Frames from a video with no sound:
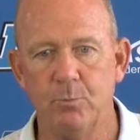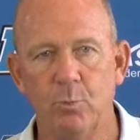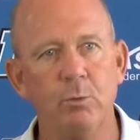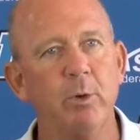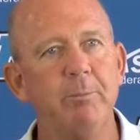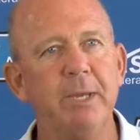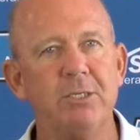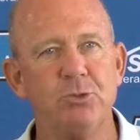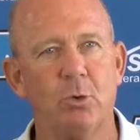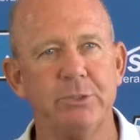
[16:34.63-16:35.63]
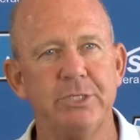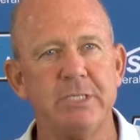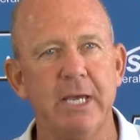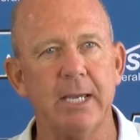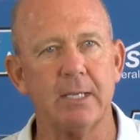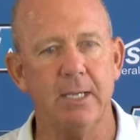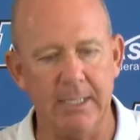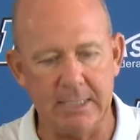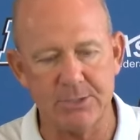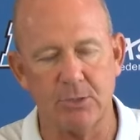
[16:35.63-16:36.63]
when we beat georgia tech
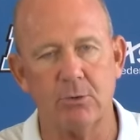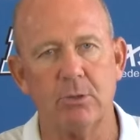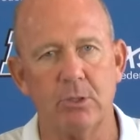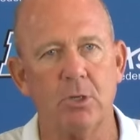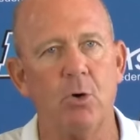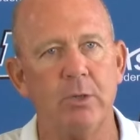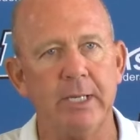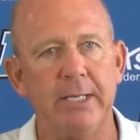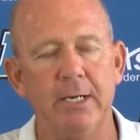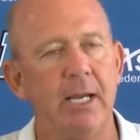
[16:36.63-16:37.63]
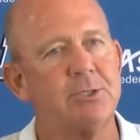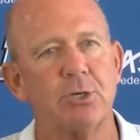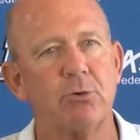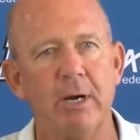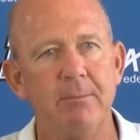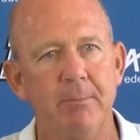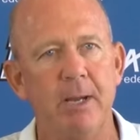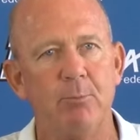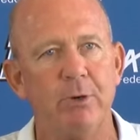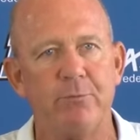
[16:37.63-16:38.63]
and that's a going down there has a great
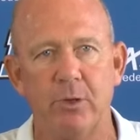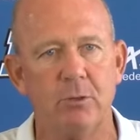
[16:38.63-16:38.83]
memory for